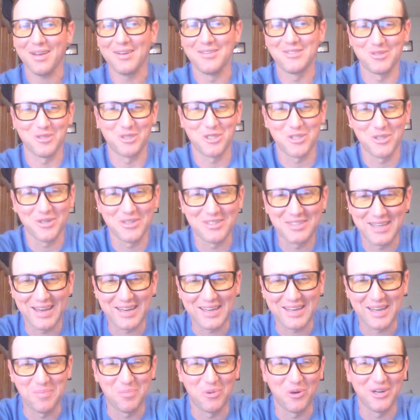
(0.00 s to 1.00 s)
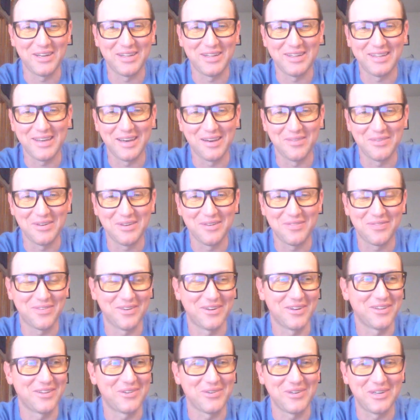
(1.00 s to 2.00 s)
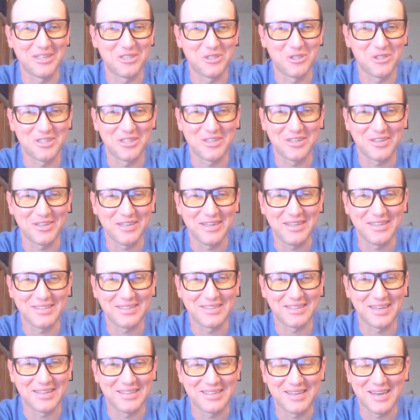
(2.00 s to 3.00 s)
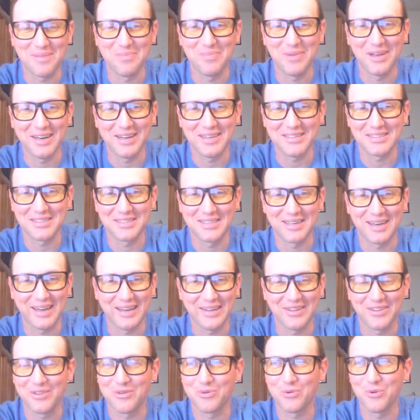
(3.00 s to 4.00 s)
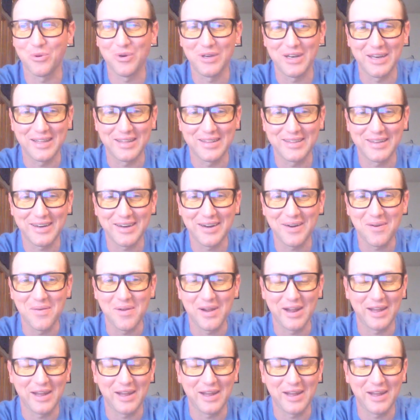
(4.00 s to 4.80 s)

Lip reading: So sure as heck, I put it in the oven for 300 degrees at 10 minutes, and I threw it in there.